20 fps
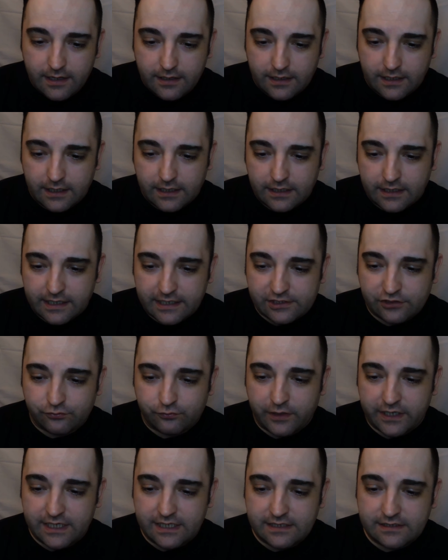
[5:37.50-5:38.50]
has
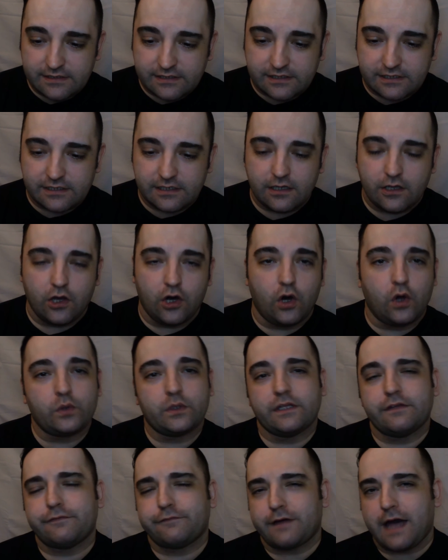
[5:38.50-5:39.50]
raised
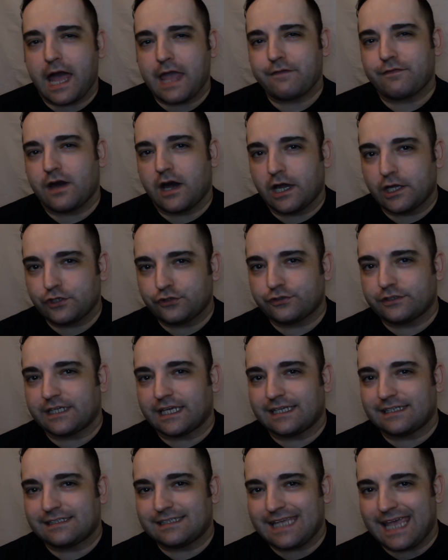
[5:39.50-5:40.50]
only
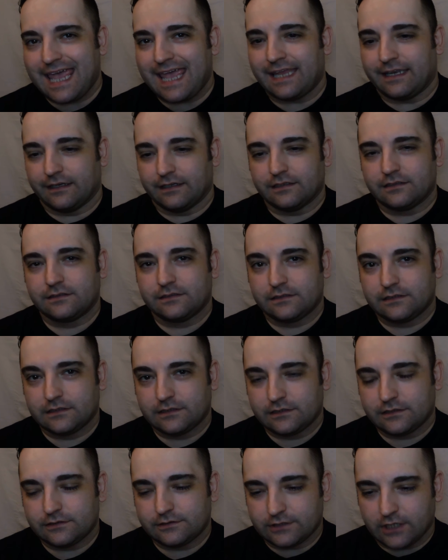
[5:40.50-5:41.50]

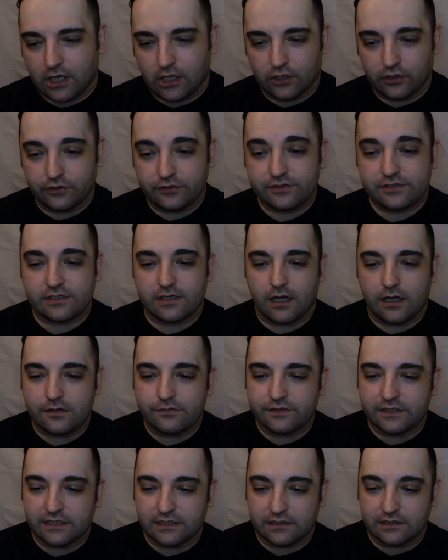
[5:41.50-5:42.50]
$510 of
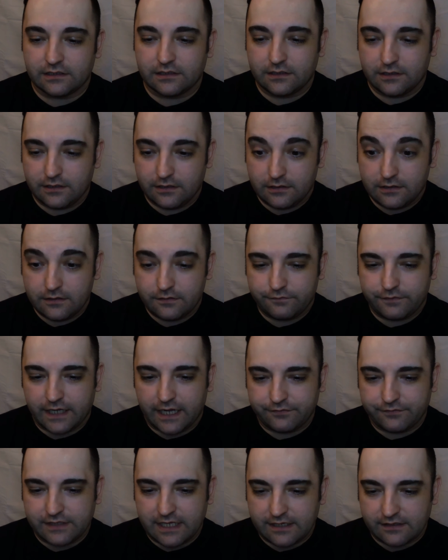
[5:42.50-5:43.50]
the
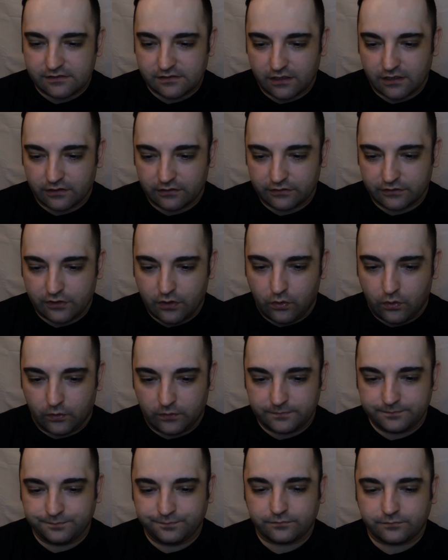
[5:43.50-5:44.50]
$5,000
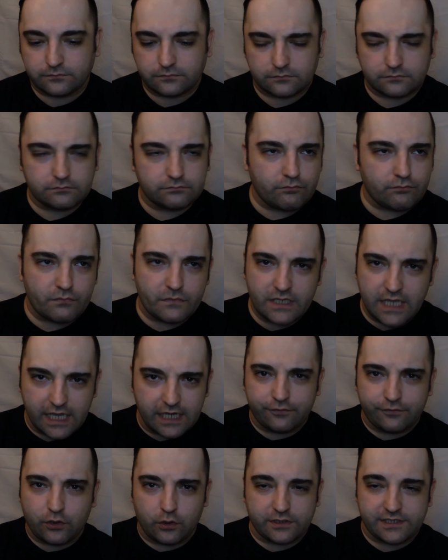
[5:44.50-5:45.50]
goal. And
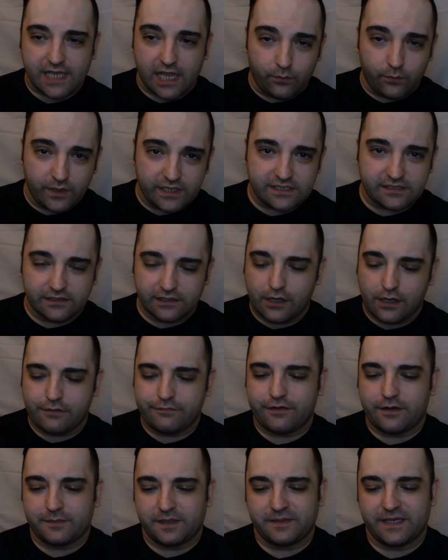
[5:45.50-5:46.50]
of course, I went to the
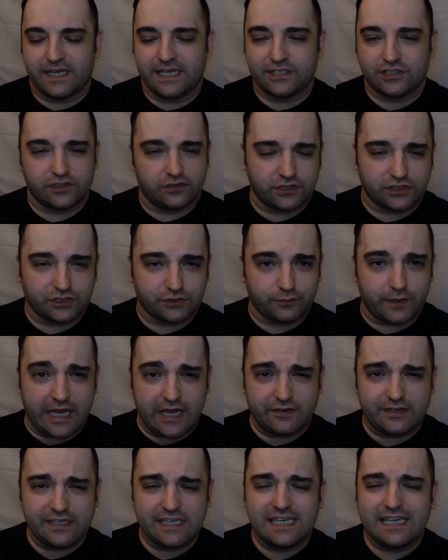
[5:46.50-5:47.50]
GoFundMe page, I looked
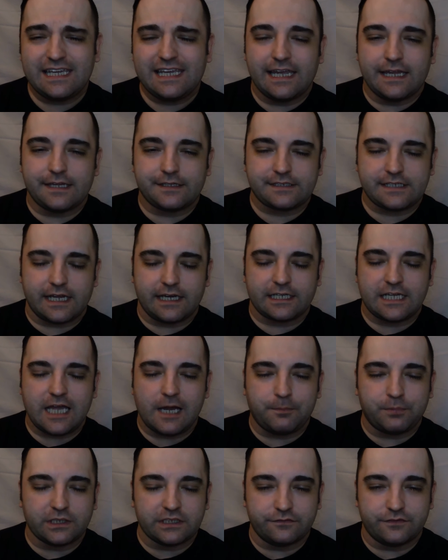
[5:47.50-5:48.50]
around. It's got a
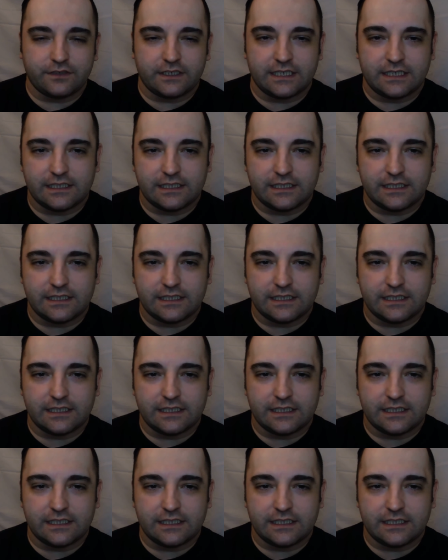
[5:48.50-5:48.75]
couple of